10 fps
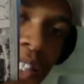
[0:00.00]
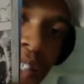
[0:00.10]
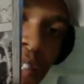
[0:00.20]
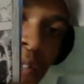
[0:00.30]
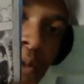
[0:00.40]

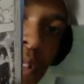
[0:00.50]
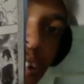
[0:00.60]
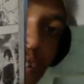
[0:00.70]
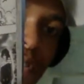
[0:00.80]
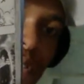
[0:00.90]
that will
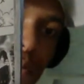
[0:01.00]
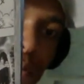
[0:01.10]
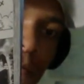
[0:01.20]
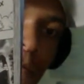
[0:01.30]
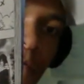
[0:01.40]
allow you
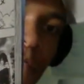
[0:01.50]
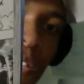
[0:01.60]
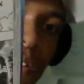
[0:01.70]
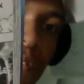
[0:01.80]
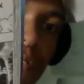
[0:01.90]
to
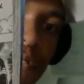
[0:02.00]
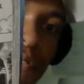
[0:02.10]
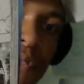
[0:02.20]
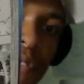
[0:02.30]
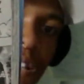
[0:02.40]
feel
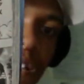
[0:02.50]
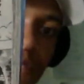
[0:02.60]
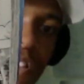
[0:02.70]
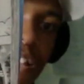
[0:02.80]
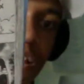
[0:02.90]
deeply.